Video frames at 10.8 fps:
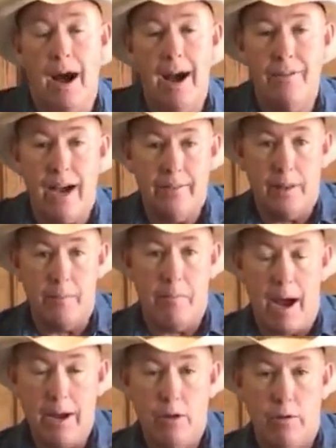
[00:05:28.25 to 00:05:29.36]
I've got the
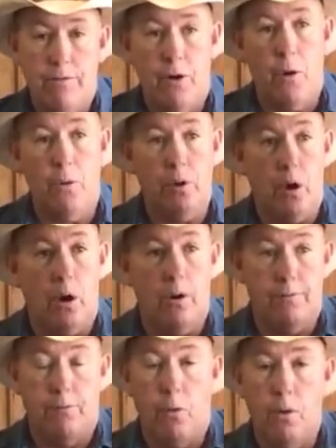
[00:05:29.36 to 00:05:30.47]
microphone uh,
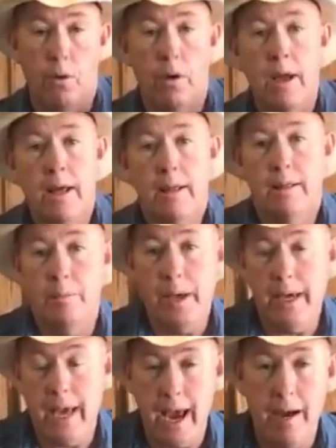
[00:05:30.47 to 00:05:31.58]
for the
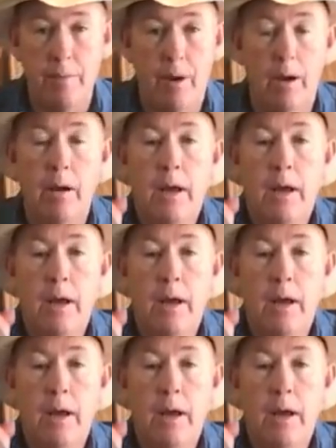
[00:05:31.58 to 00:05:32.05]
big camera,